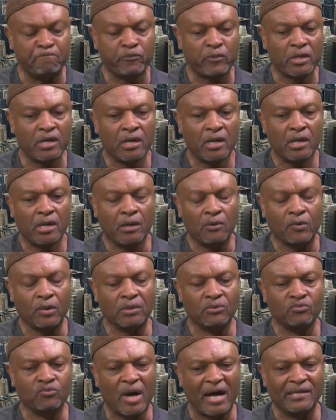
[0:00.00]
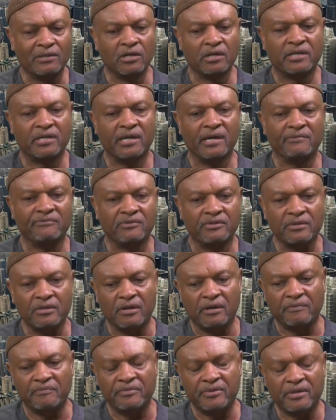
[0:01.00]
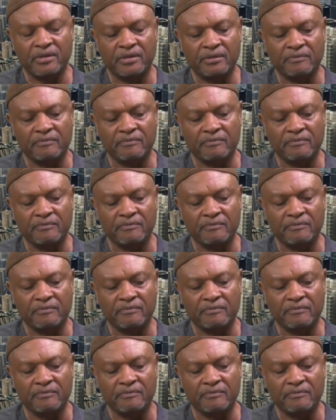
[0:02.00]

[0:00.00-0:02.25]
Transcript: Yeah. When I look at uh, the...